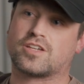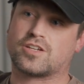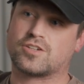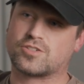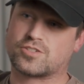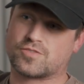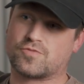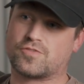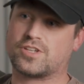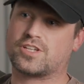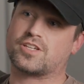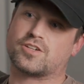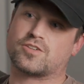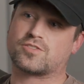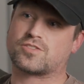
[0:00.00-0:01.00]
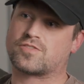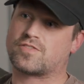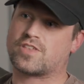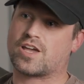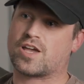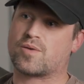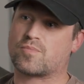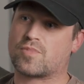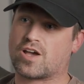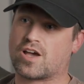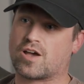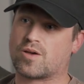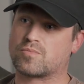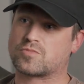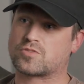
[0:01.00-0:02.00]
here's some videos of
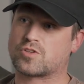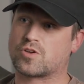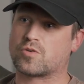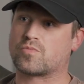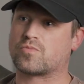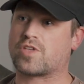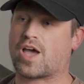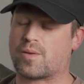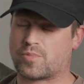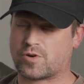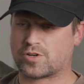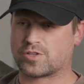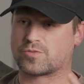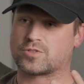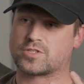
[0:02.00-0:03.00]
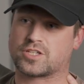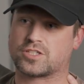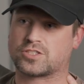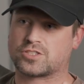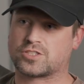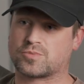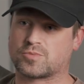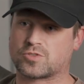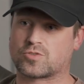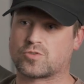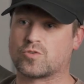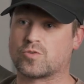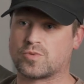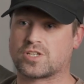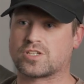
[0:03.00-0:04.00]
them. So that part of the relationship is
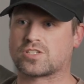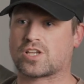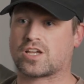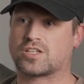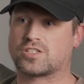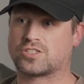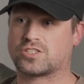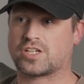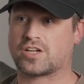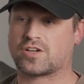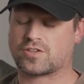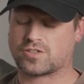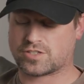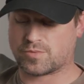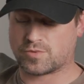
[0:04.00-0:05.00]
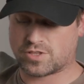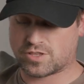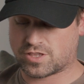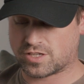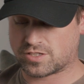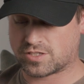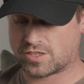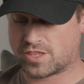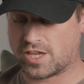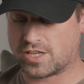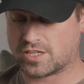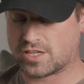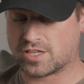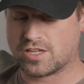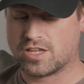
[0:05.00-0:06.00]
cool, because I can share some of the things that
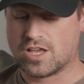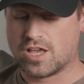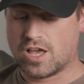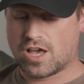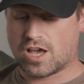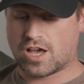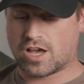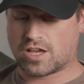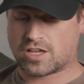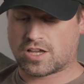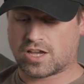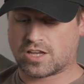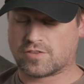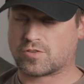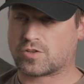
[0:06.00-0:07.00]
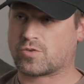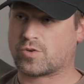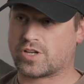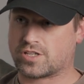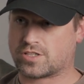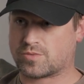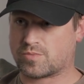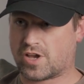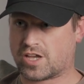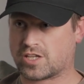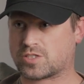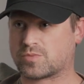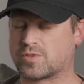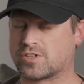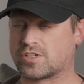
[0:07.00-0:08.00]
they did and kind of equate it to my
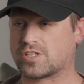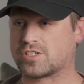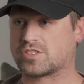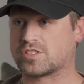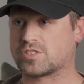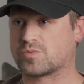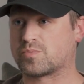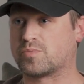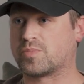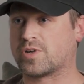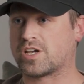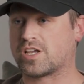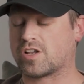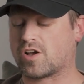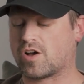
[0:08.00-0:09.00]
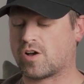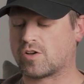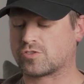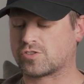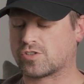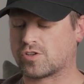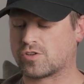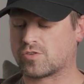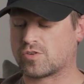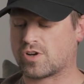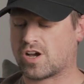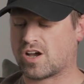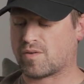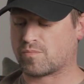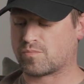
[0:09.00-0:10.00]
experiences, but also
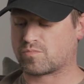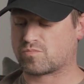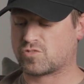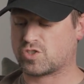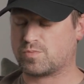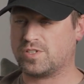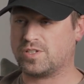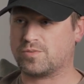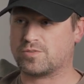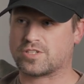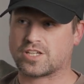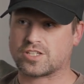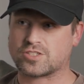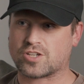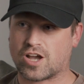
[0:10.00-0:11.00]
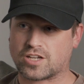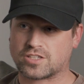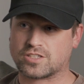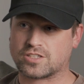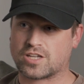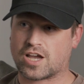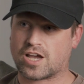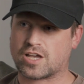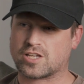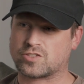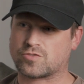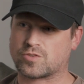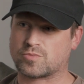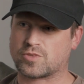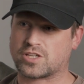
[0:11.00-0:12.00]
just being able to talk to guys
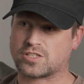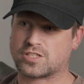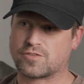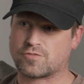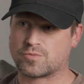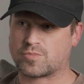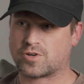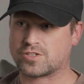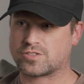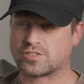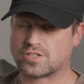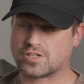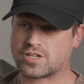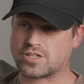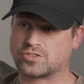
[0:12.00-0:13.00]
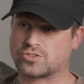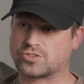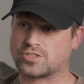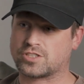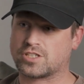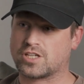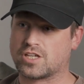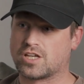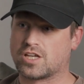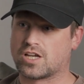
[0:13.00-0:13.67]
from different parts of the country,